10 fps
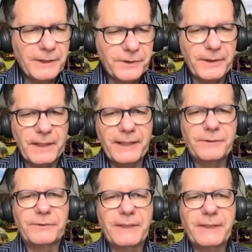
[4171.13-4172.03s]
So I'd
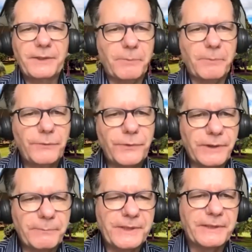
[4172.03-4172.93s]
like to thank you both for
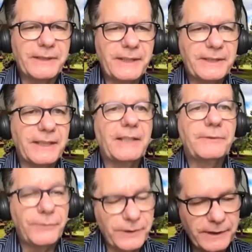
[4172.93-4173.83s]
the presentation
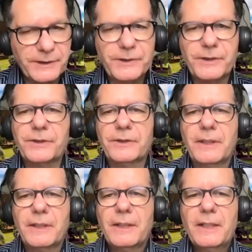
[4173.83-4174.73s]
and for the discussion.
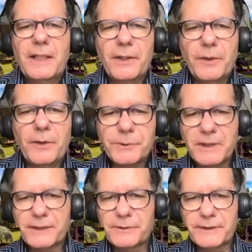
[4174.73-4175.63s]
I also would
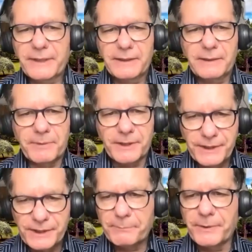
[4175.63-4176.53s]
like to thank the
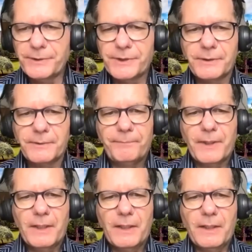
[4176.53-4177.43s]
participants.
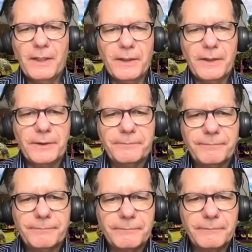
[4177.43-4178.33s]

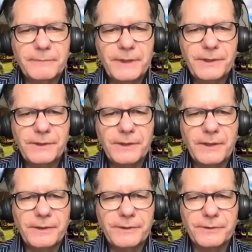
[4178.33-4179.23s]

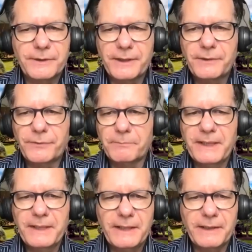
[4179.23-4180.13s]
So thank you for
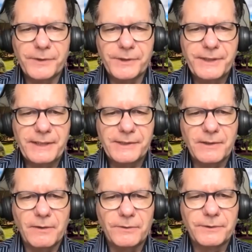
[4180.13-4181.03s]
being here for 6
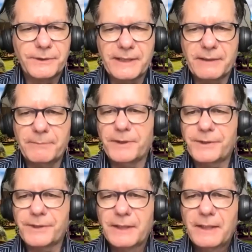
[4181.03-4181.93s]
long
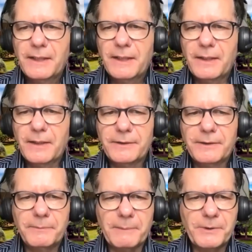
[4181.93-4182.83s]
seminars.
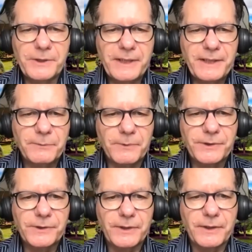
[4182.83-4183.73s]
The appreciation
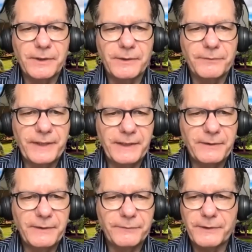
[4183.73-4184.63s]
was
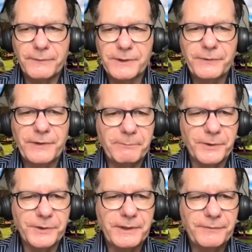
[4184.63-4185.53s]
very
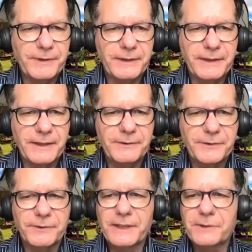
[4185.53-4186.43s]
positive, and
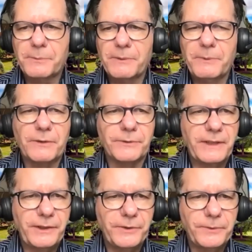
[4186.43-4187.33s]
so that's why we
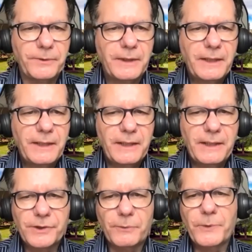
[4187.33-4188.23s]
continue
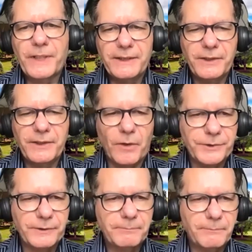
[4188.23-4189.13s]
somewhere in the
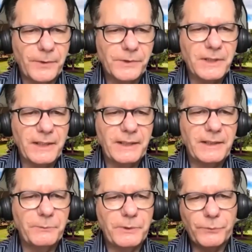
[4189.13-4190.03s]
autumn, most
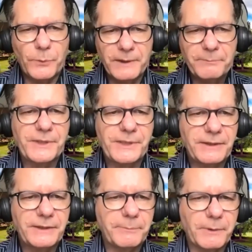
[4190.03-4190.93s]
likely with 1
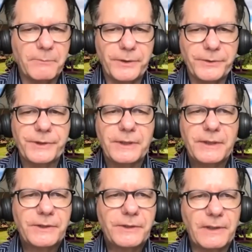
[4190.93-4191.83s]
presenter per month,
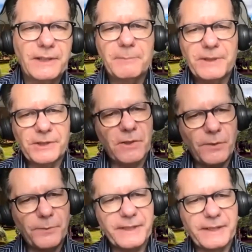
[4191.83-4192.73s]
so a little bit
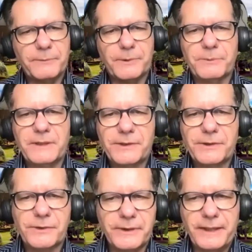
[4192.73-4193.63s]
slower than what we did
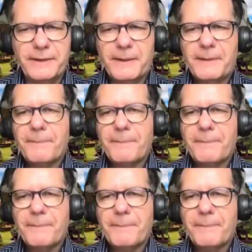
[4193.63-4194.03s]
today.